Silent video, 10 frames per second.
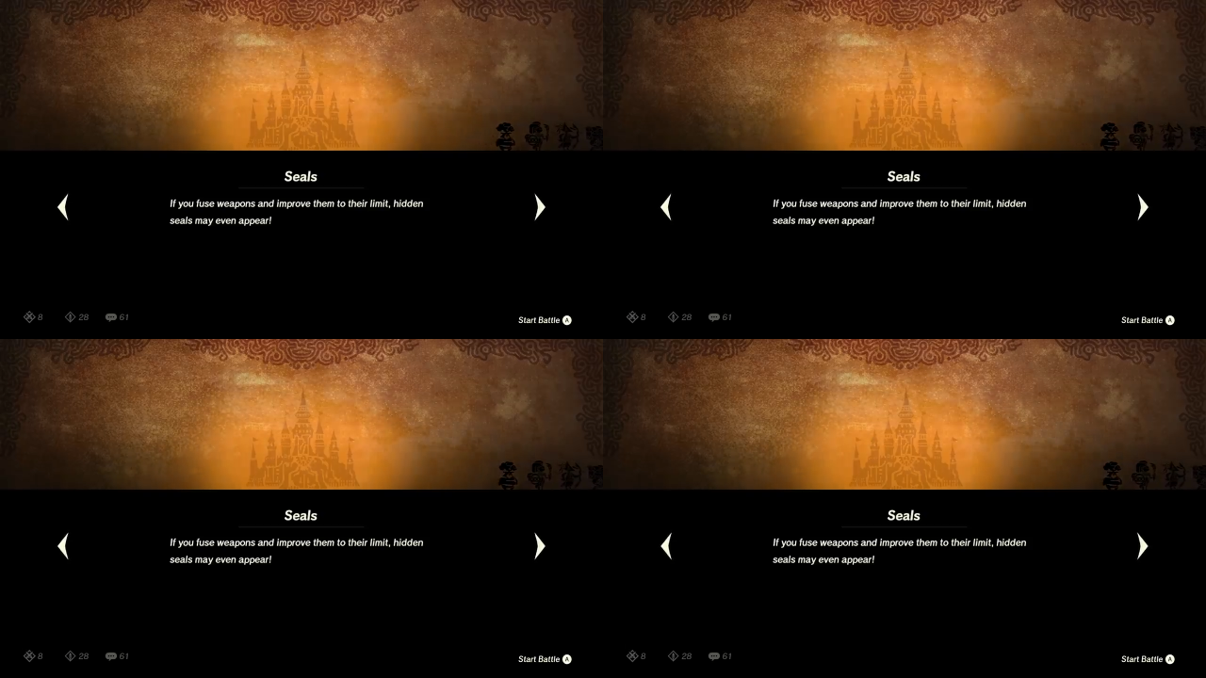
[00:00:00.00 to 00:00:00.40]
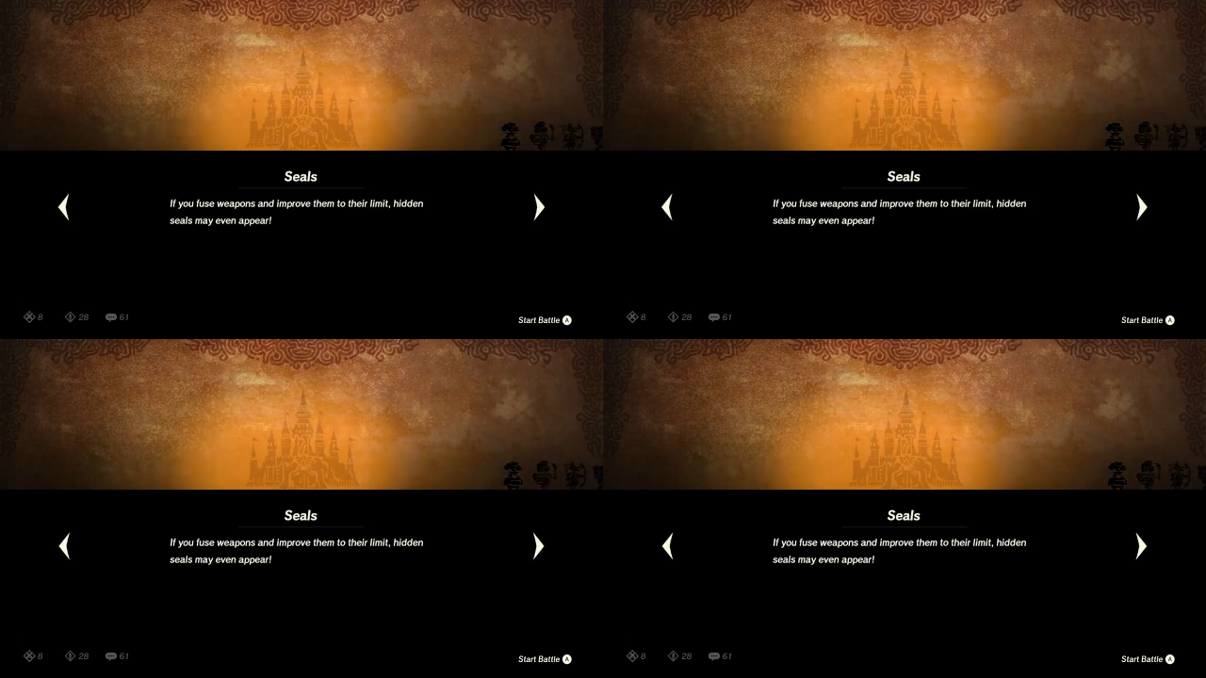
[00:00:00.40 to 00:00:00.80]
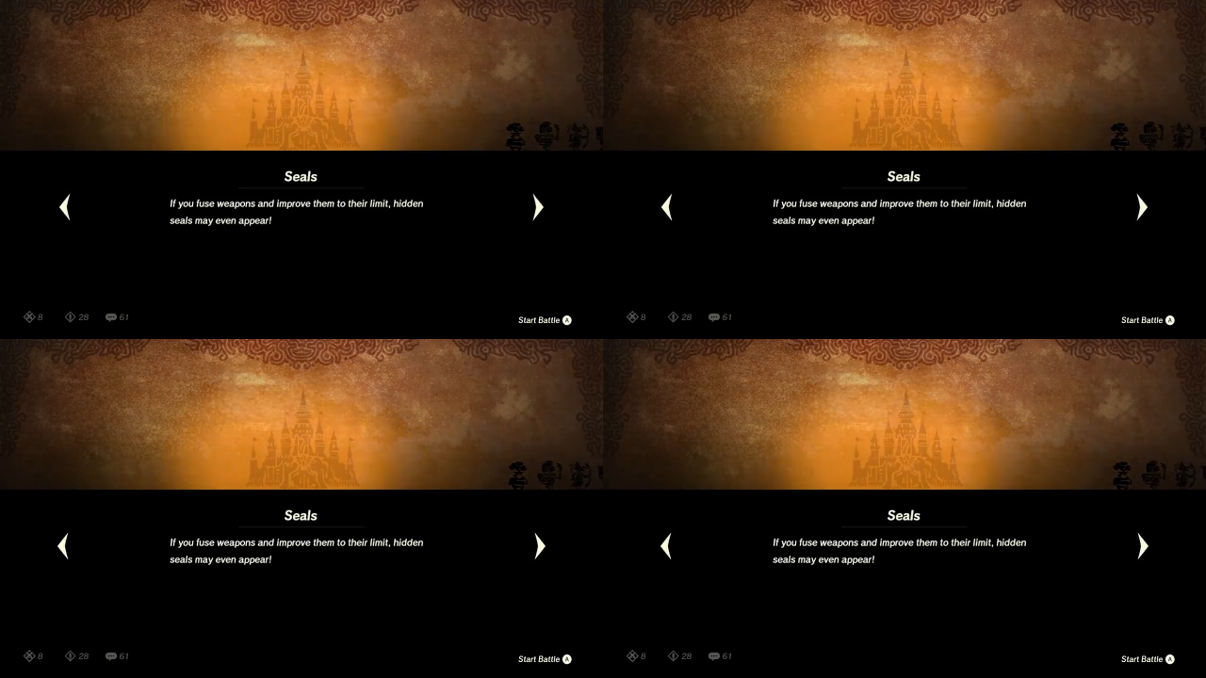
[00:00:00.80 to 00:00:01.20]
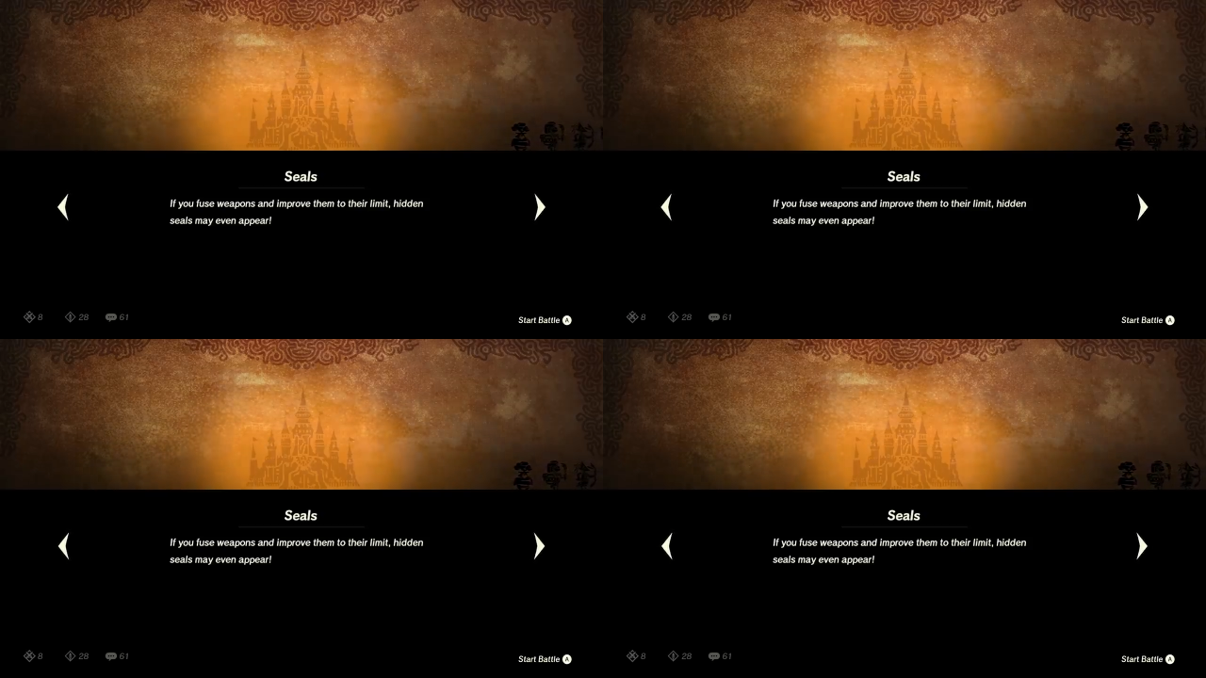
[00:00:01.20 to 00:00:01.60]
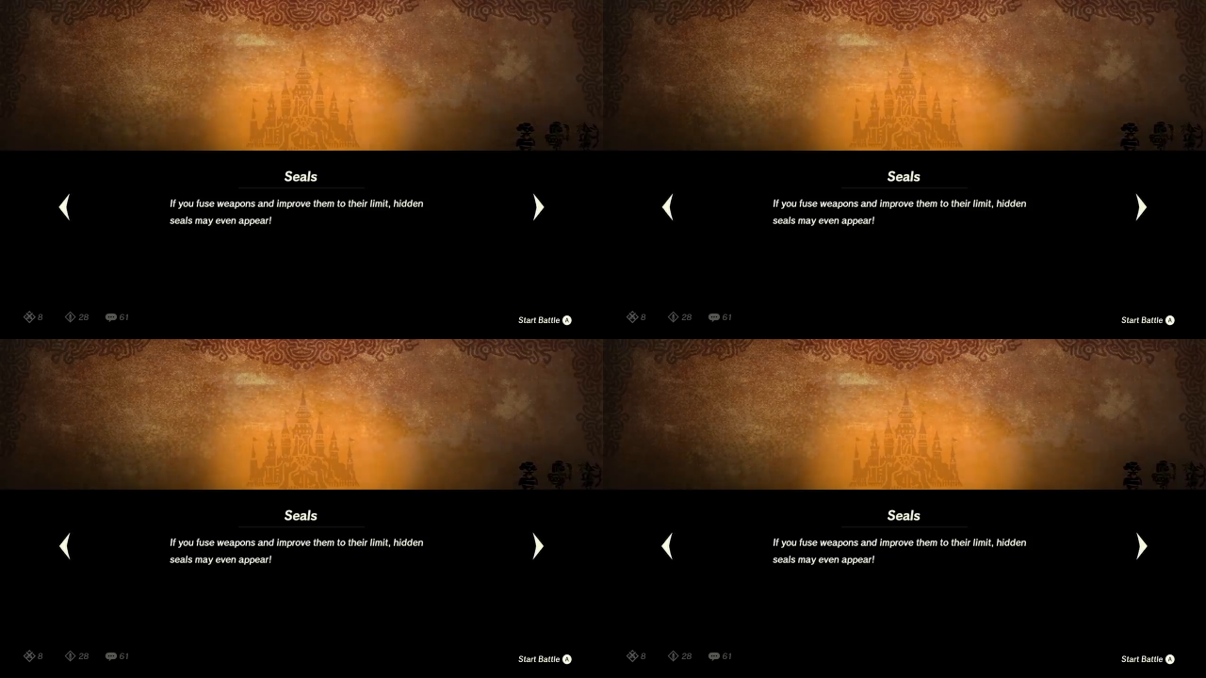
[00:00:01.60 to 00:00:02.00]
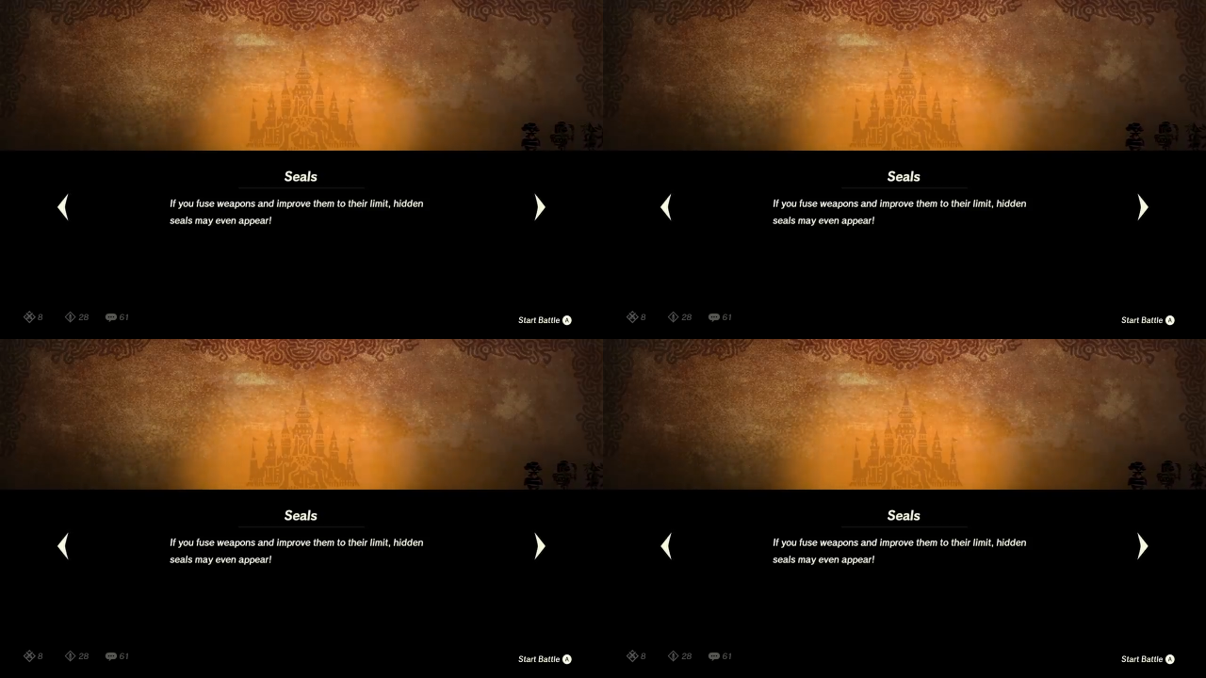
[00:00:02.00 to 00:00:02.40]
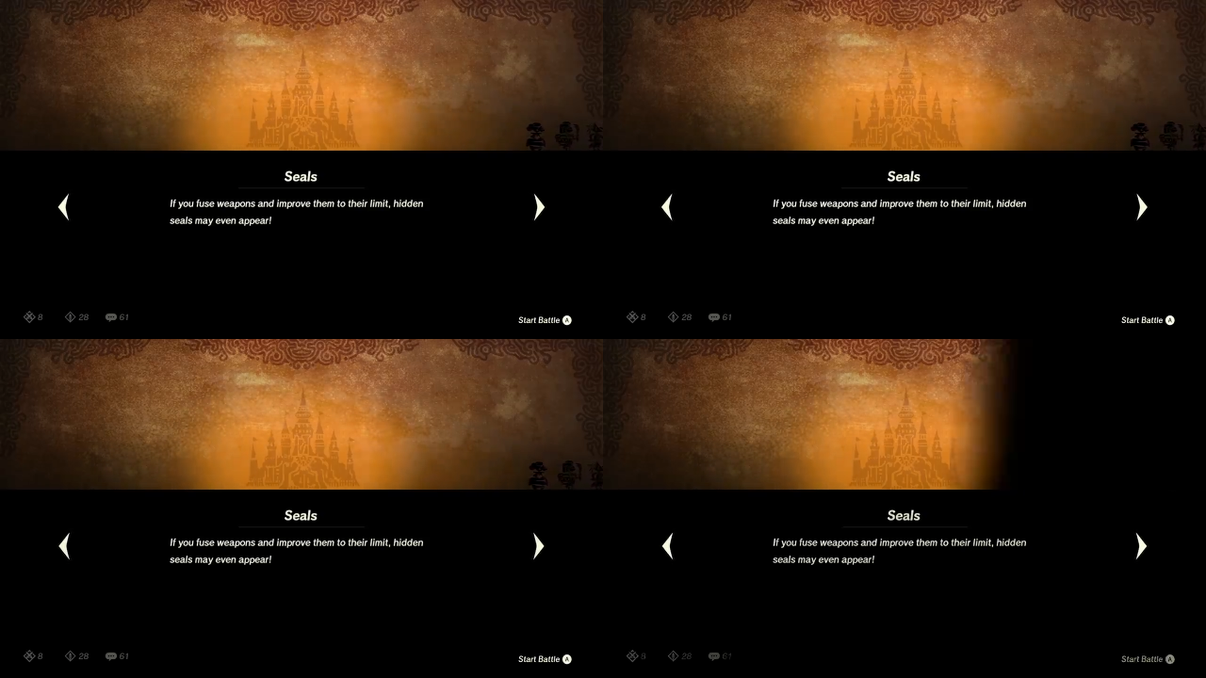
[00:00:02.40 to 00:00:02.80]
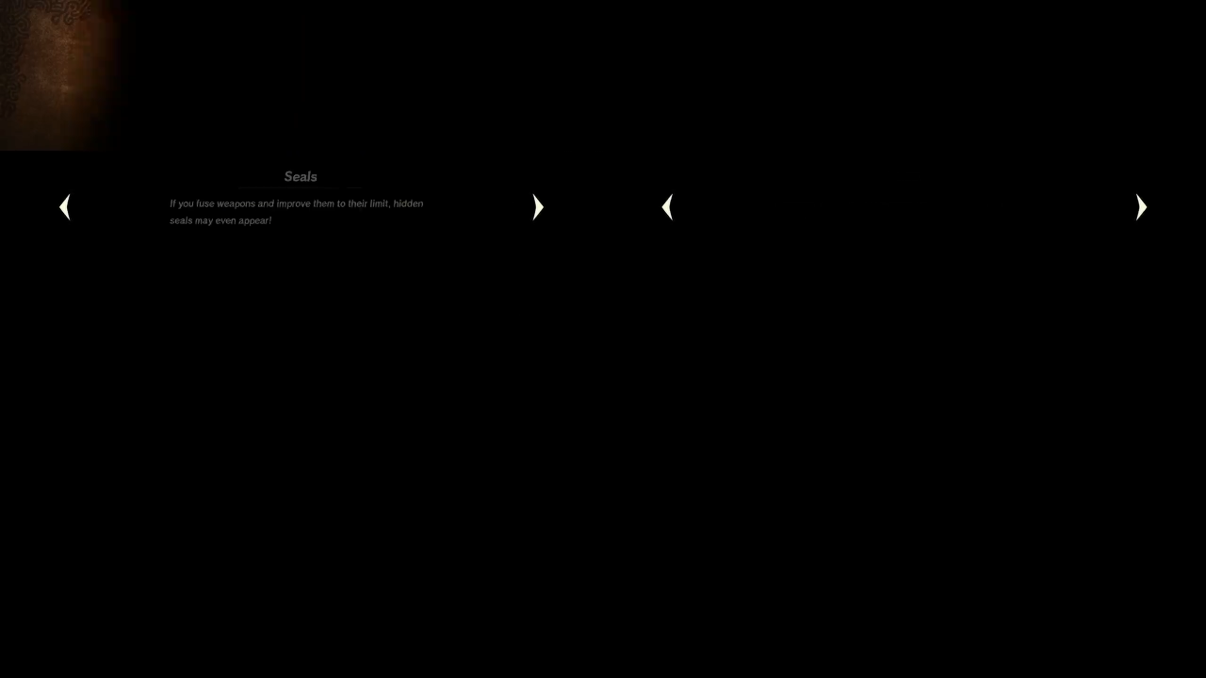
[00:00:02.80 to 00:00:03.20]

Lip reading: (no speaker visible)